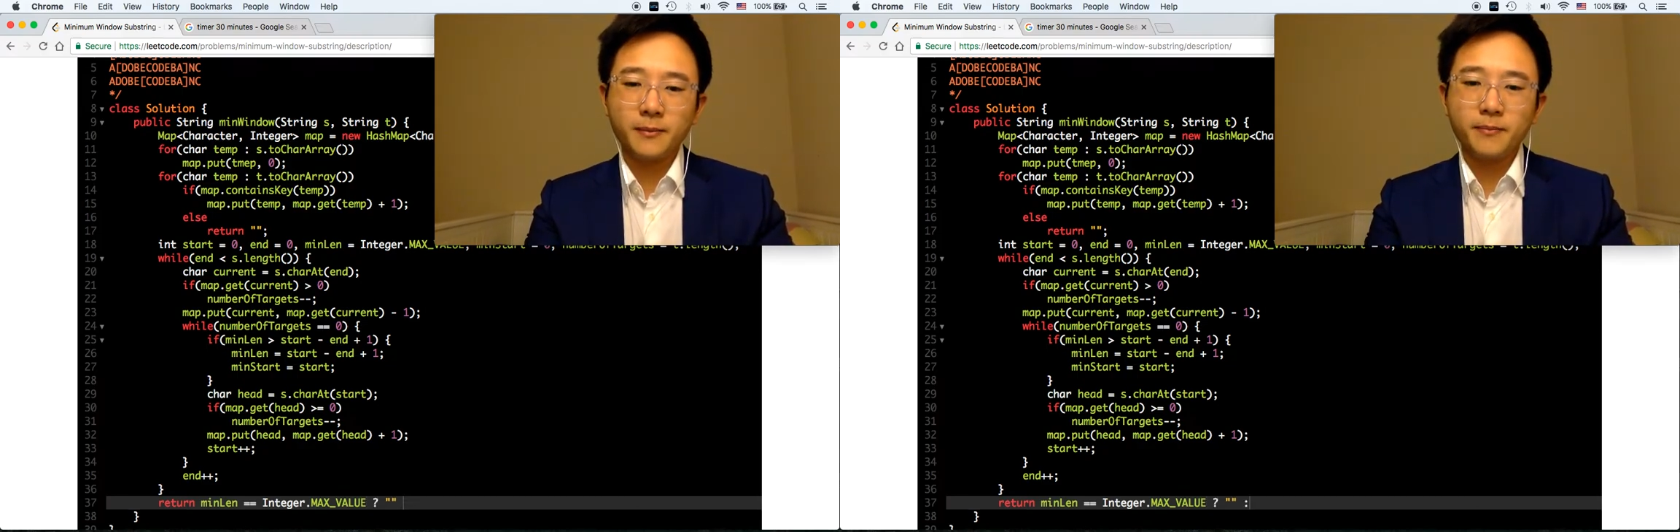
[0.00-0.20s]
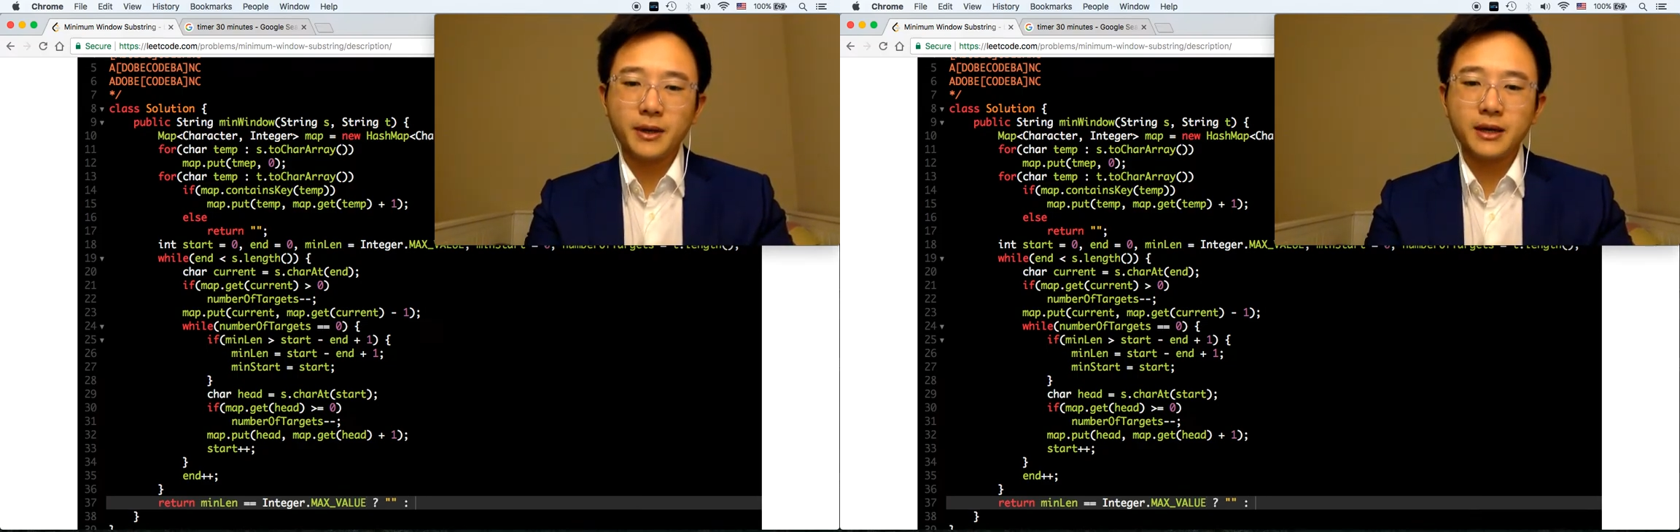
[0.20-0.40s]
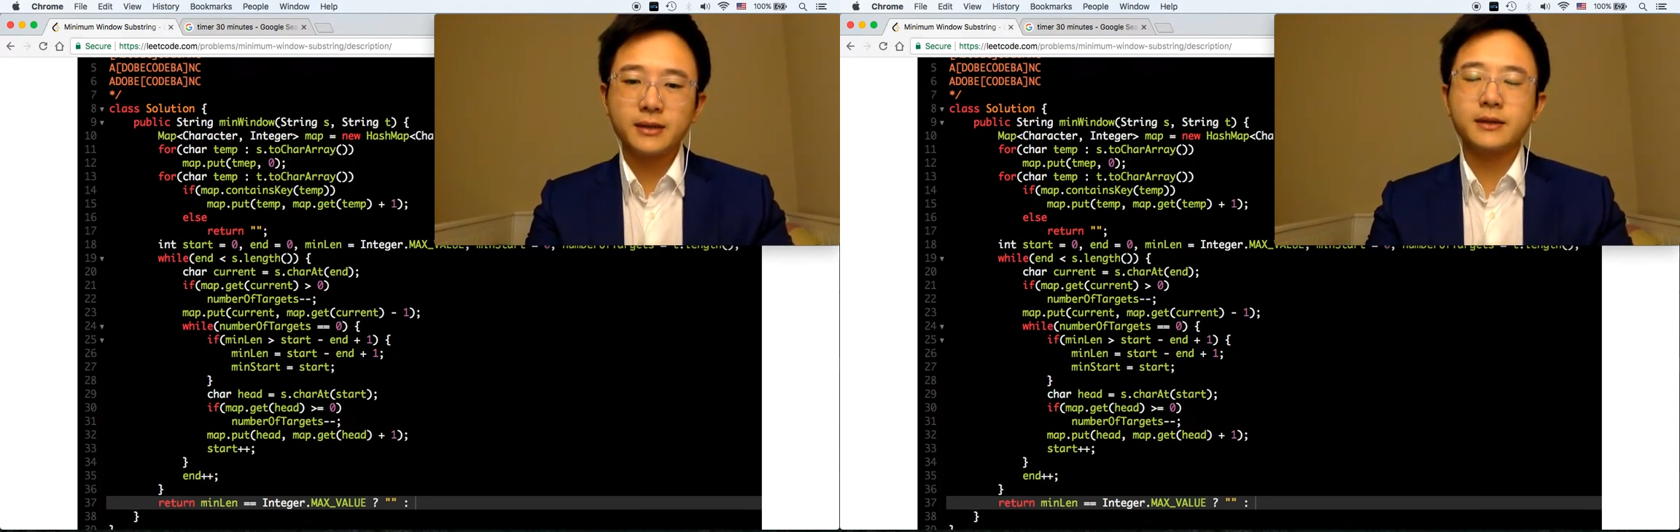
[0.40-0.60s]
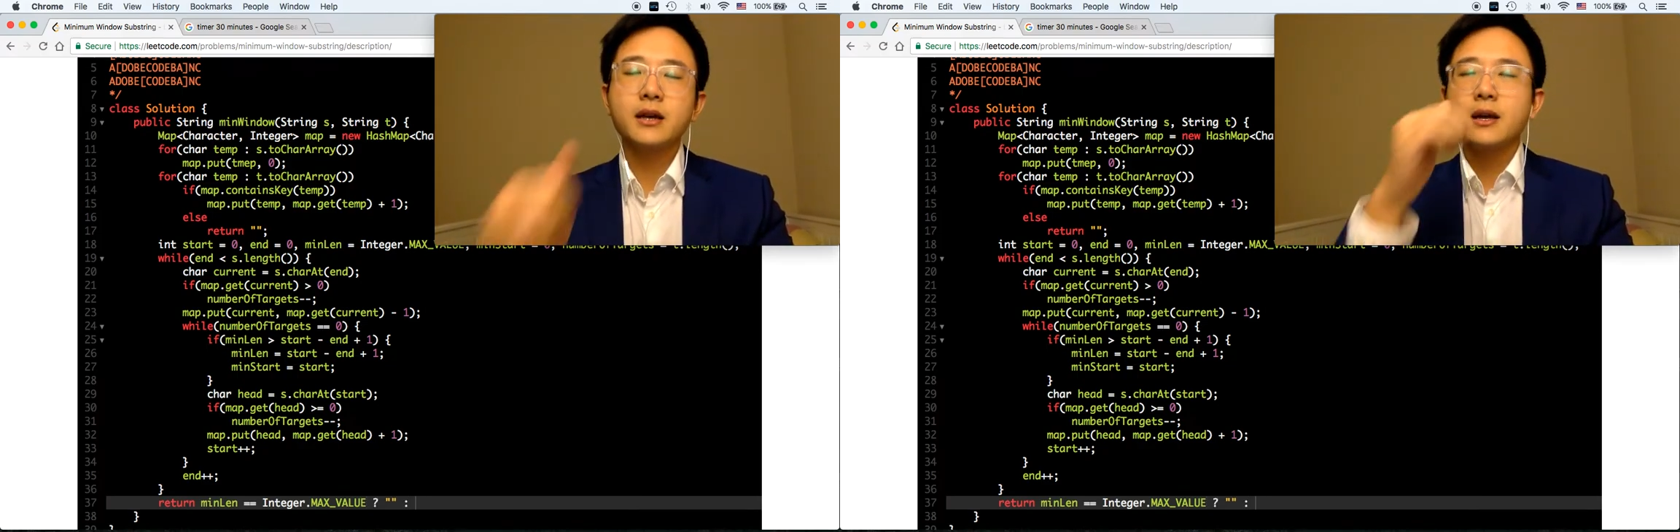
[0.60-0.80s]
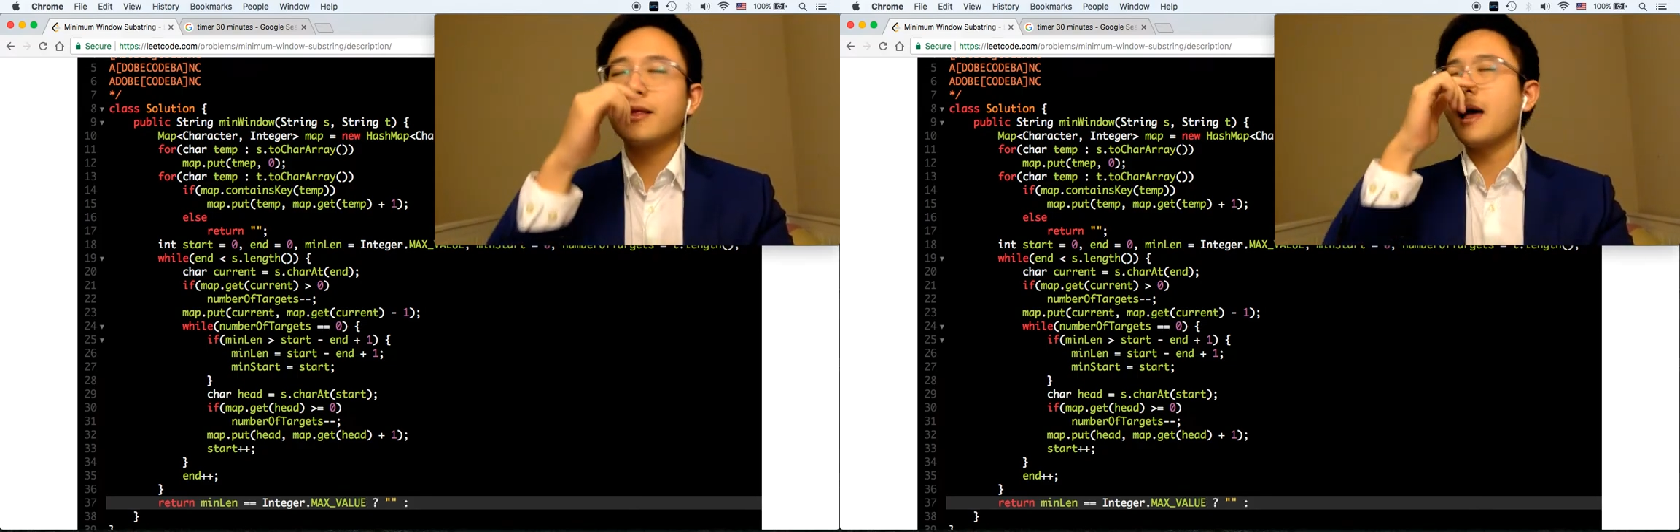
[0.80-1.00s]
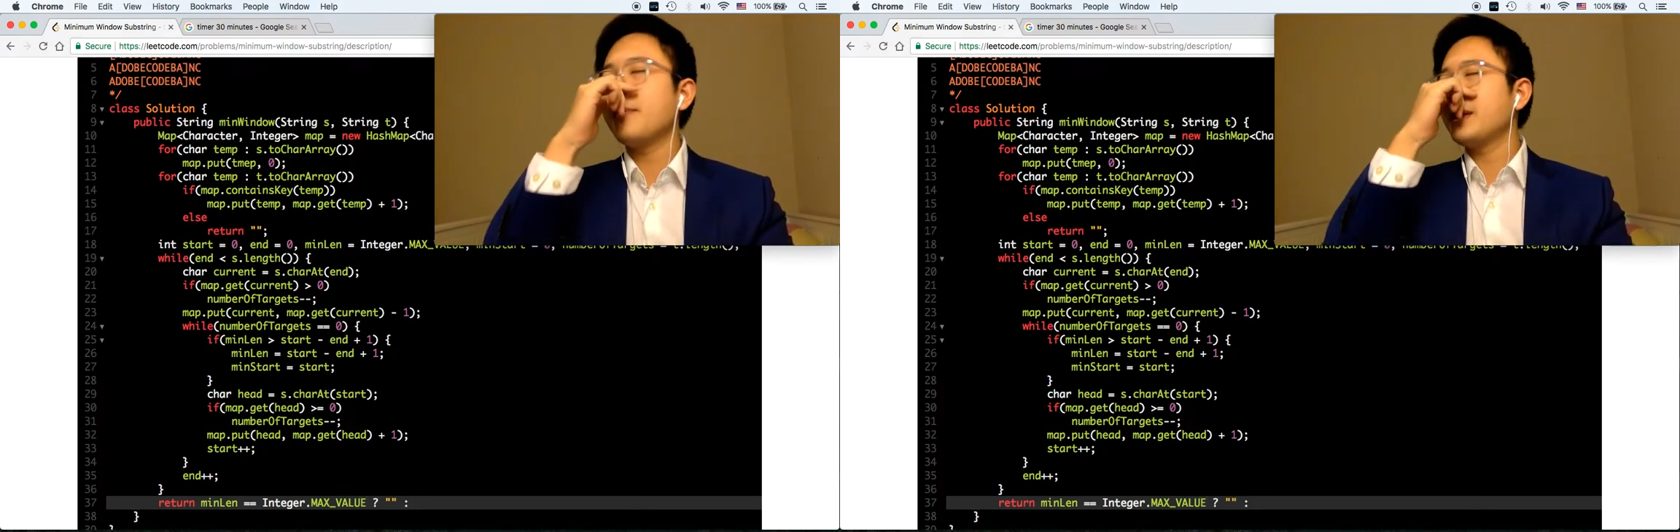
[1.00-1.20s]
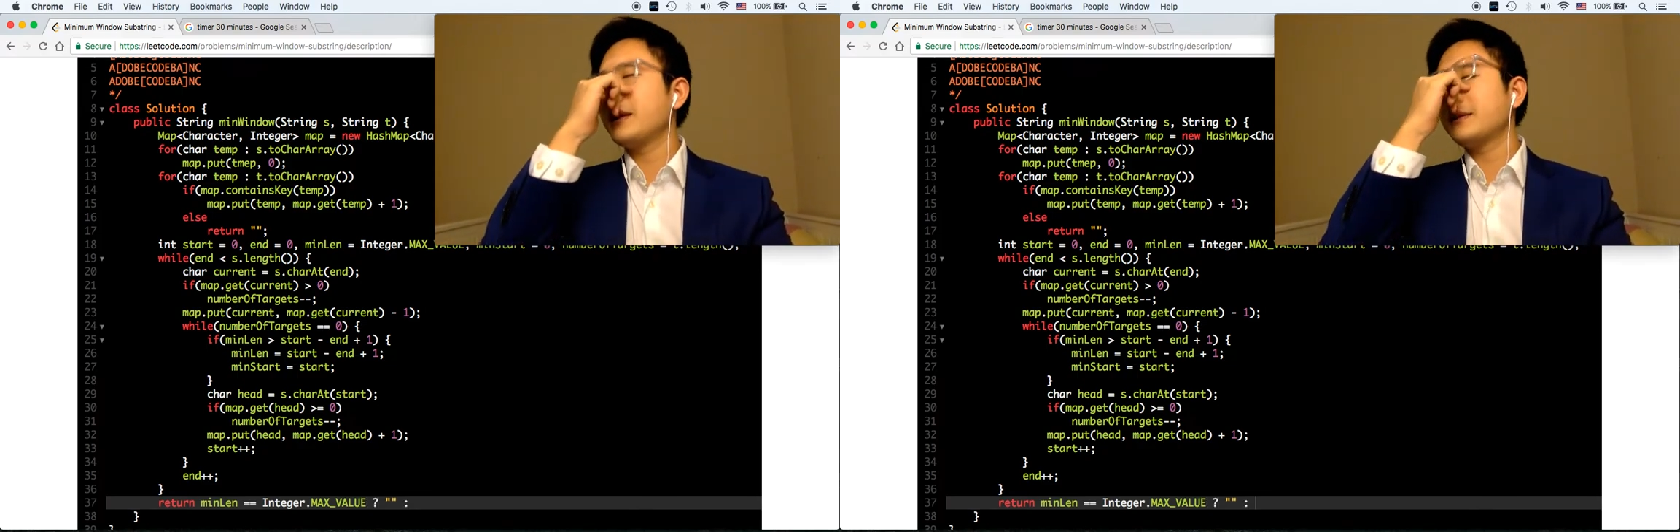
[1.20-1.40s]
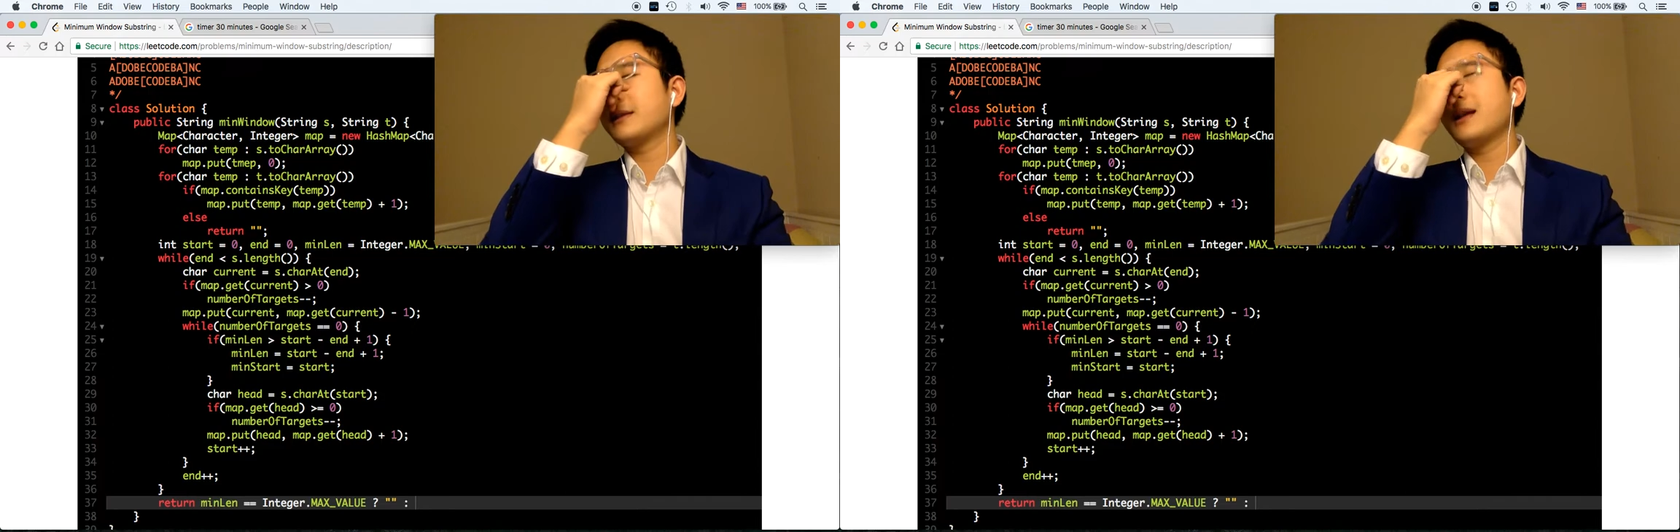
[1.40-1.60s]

because that means